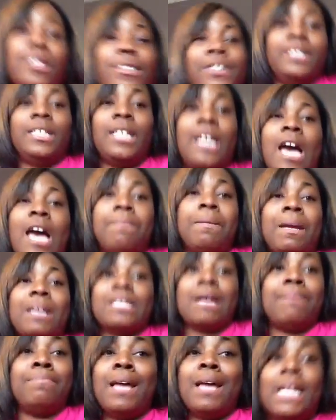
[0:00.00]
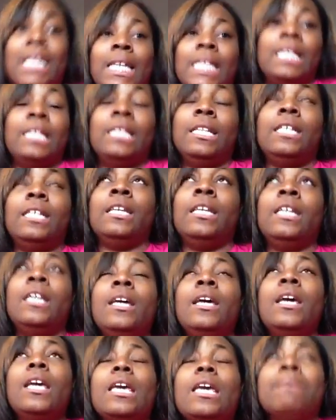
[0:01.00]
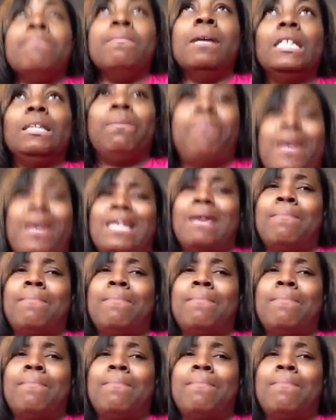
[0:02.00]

there is a God. Because I'm not in any immense pain.